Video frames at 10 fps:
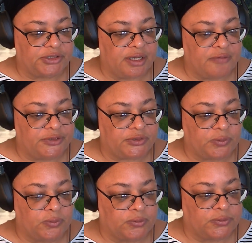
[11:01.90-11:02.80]
of
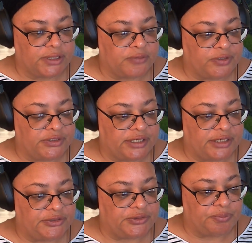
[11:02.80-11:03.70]
schools and
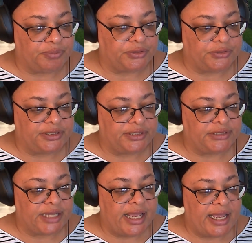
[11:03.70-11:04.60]
residential buildings,
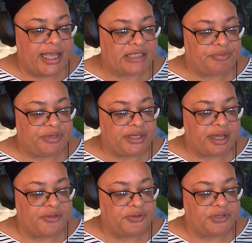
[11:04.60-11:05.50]
has
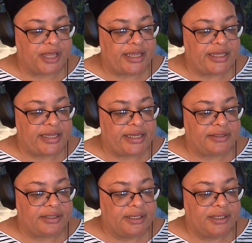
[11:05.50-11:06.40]
begun thanks
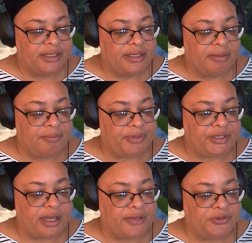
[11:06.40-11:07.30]

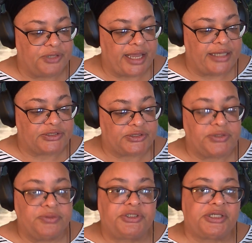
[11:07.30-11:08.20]

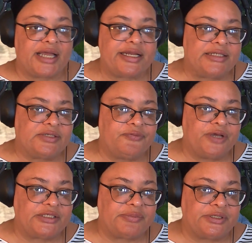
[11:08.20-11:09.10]
to Chinese
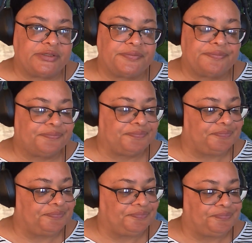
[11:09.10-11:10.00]
investment.
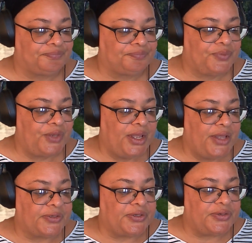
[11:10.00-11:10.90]

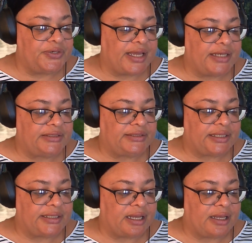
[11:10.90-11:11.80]
The United
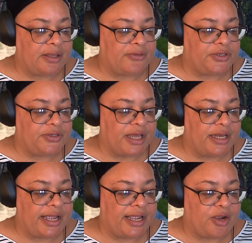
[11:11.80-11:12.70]
States of the
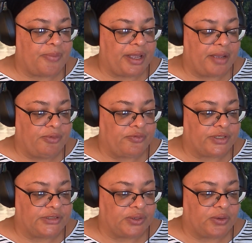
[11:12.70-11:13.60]
United Arab
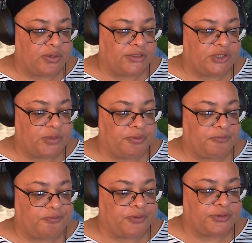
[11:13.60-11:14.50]
Emirates also
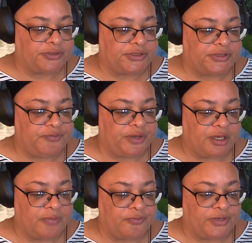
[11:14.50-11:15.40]
preferred to
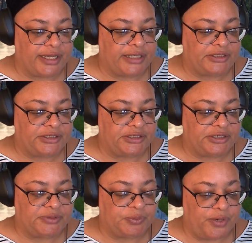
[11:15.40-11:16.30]
develop
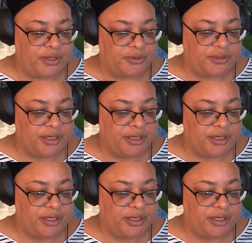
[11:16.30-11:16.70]
relationships with